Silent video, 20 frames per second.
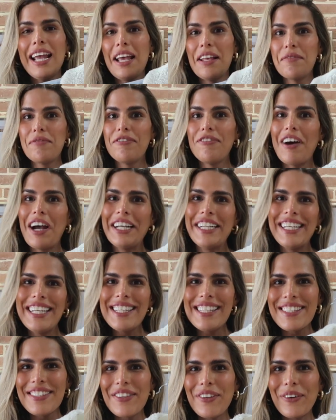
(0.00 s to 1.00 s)
And funny
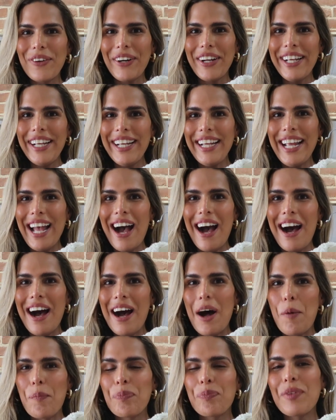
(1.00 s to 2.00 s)
story,
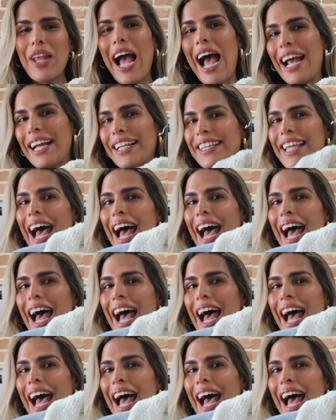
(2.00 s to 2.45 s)
I